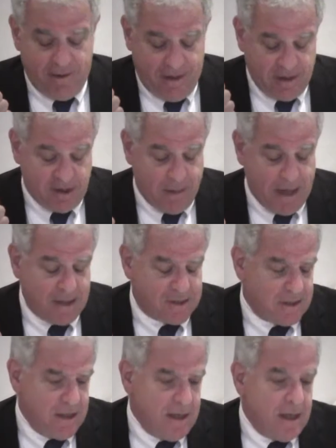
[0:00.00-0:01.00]
in
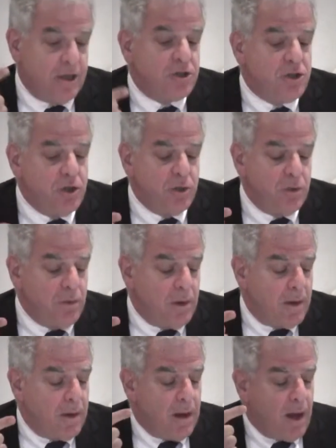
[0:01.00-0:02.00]
space. Two,
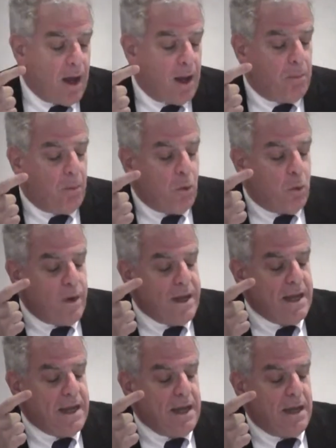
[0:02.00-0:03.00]

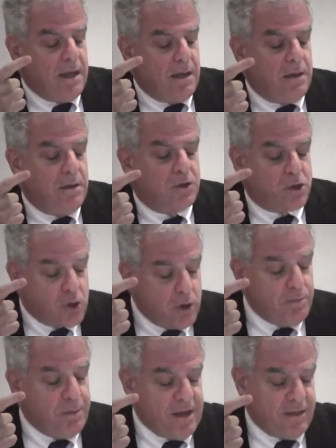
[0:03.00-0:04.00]
we
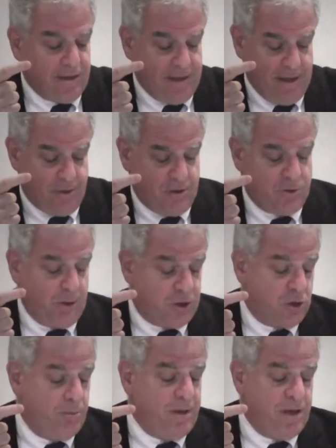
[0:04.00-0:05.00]
should be the leaders. We
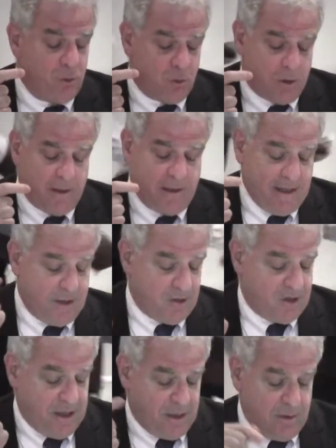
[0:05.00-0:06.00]
should be the world
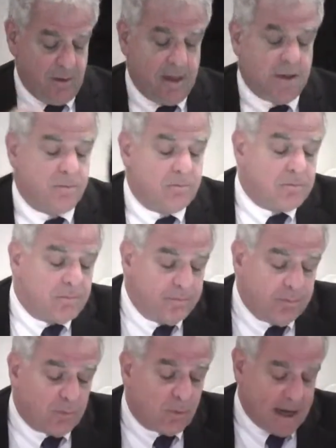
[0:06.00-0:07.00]
leaders in
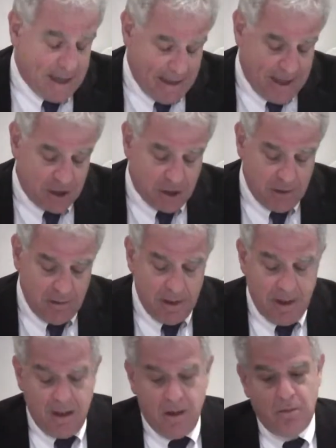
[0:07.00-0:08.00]
regulation.
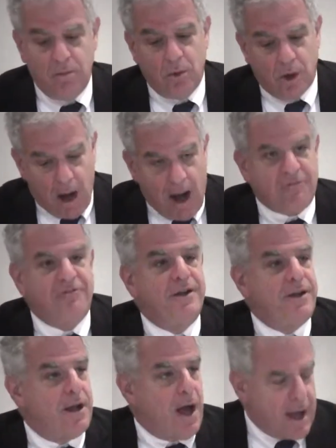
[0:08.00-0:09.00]
We're
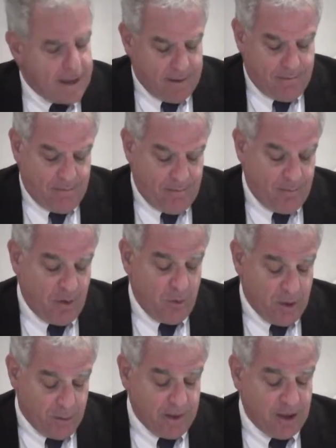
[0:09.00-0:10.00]
often not, but
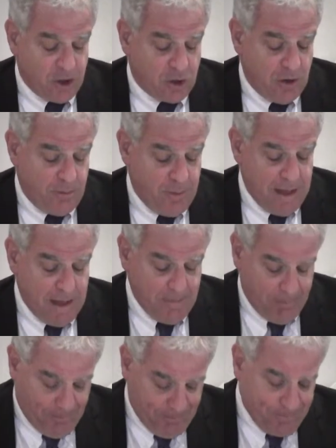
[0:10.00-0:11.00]
we really should be.
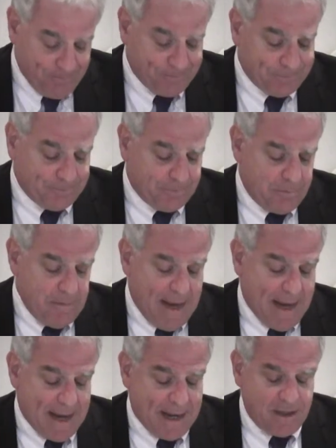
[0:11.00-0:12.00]

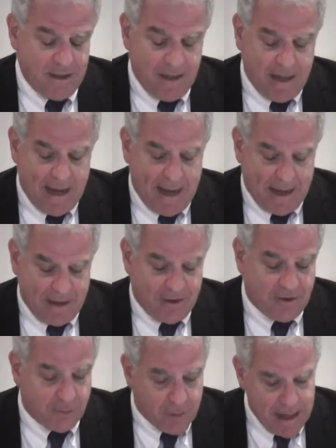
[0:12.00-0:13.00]
And
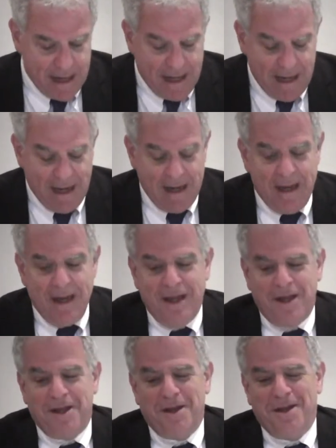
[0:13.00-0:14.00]
three,
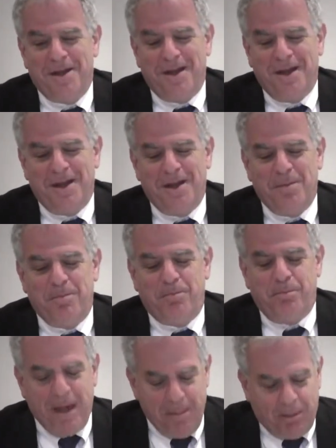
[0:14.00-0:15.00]

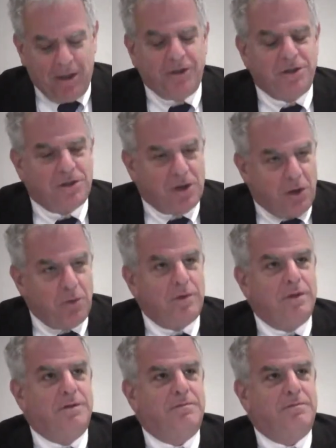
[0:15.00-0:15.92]
people don't